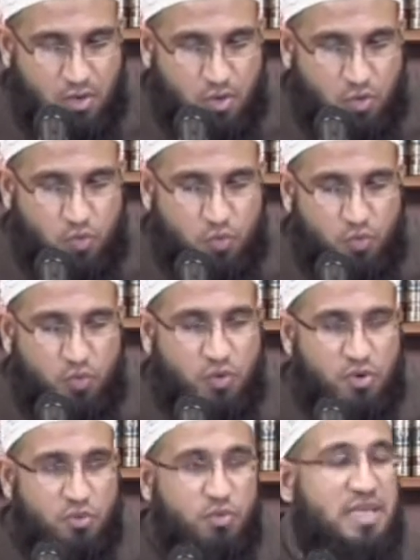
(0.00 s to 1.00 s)
who
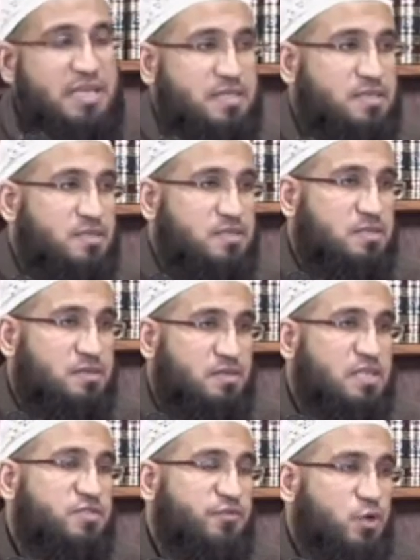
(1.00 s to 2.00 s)
reads these
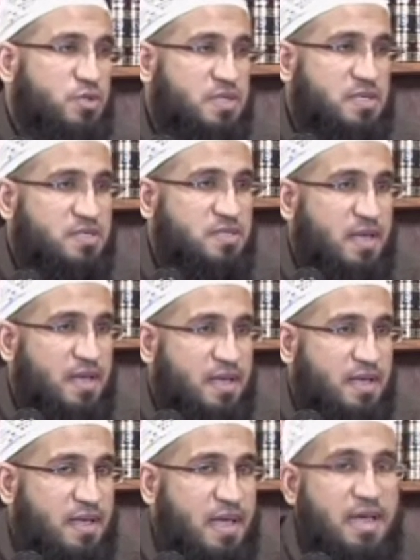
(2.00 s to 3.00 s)
verses
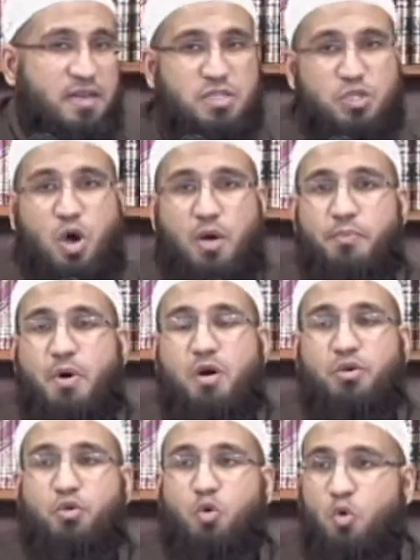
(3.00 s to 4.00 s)
and does not
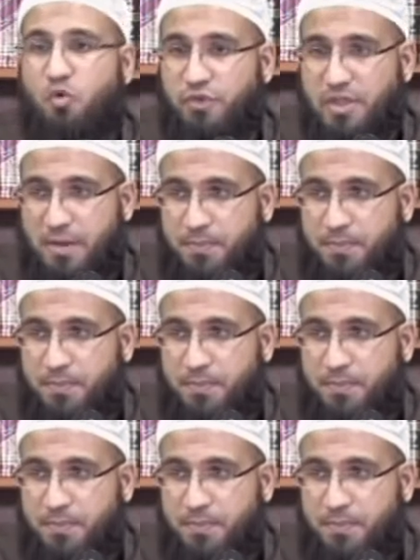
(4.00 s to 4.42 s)
ponder over them.